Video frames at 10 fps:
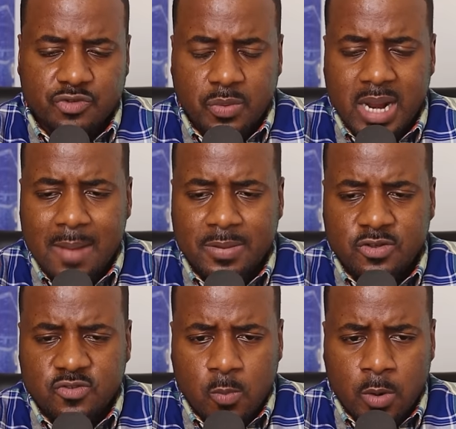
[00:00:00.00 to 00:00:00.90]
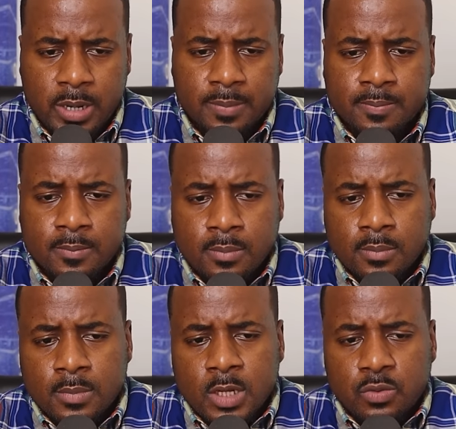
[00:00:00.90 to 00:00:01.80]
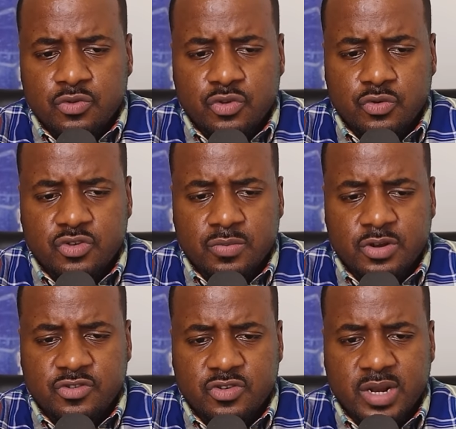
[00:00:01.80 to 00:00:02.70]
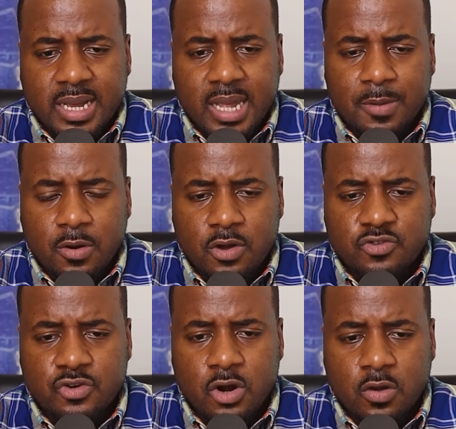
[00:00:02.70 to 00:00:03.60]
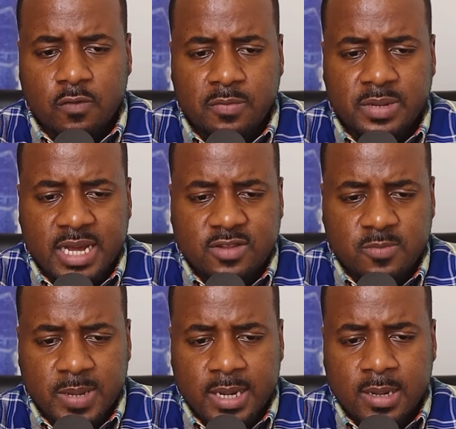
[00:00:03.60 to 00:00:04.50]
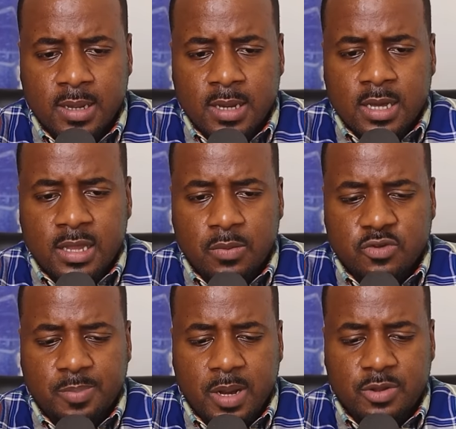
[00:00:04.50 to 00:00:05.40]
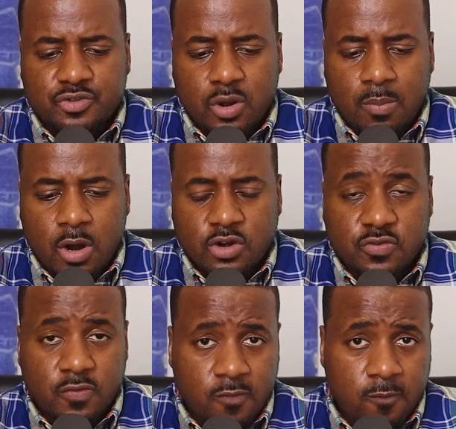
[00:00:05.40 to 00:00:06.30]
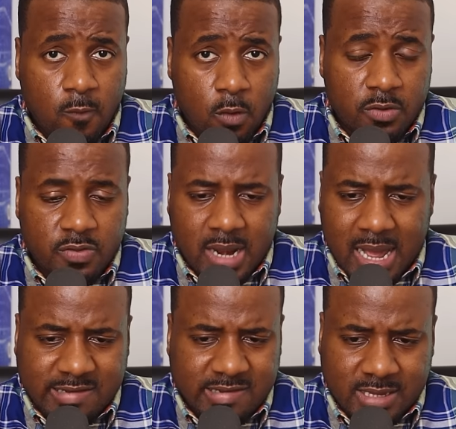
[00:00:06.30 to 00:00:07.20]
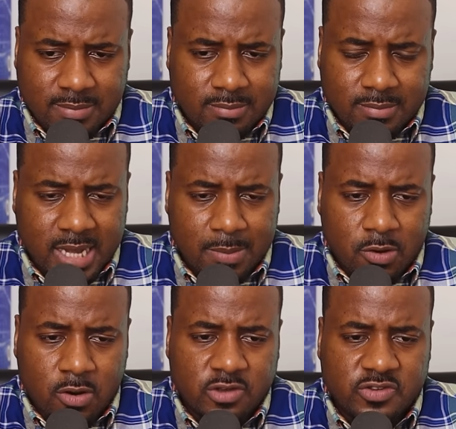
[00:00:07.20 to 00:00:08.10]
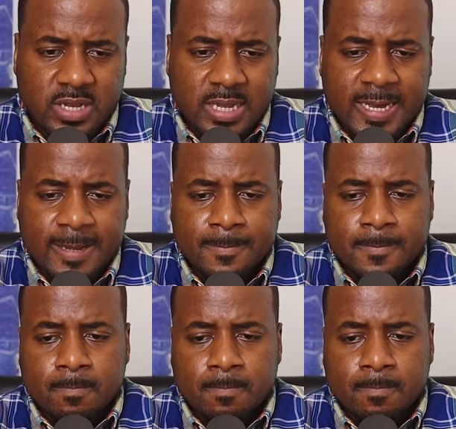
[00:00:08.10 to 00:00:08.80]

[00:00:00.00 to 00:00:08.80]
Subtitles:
So what happened this morning, I was doing some research and I came across an article from Deadspin that was published on March 4th, and I actually came across it late.